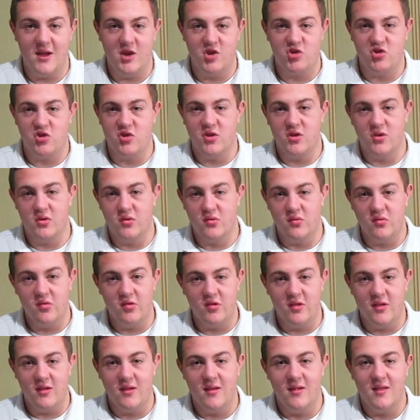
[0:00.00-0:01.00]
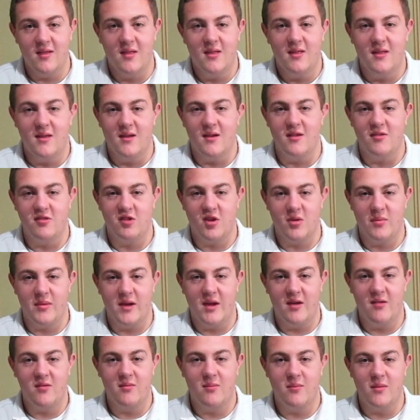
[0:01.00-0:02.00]
news that has come
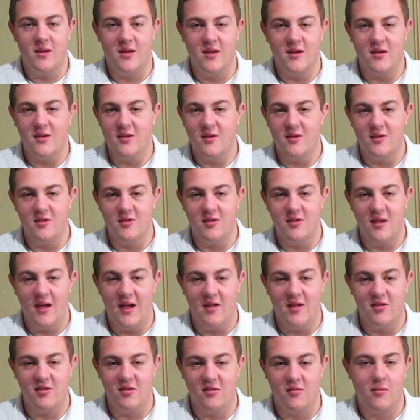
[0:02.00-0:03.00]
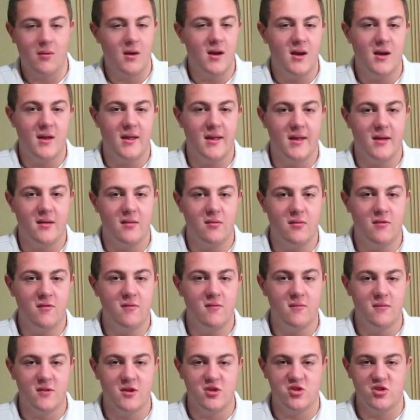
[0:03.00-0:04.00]
out, because as of right now,
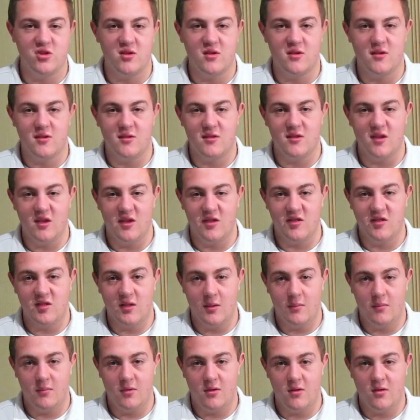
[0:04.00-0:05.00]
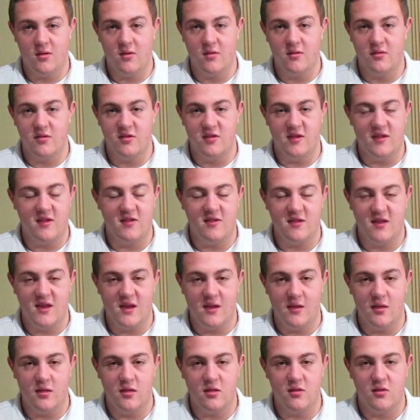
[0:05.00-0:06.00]
which is December
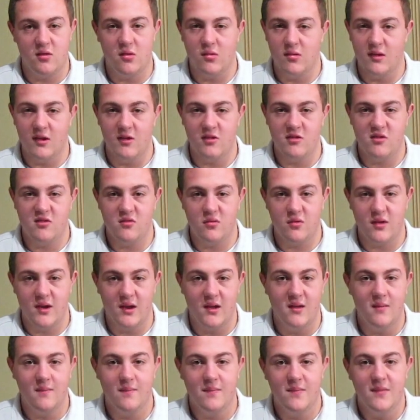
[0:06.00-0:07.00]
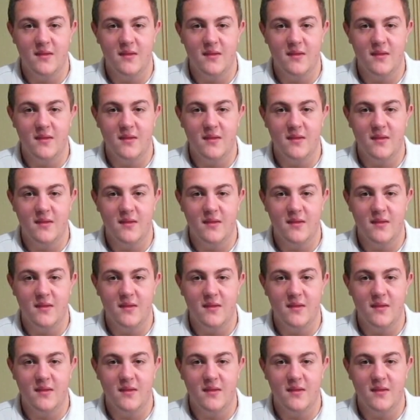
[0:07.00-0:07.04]
16th, 2020,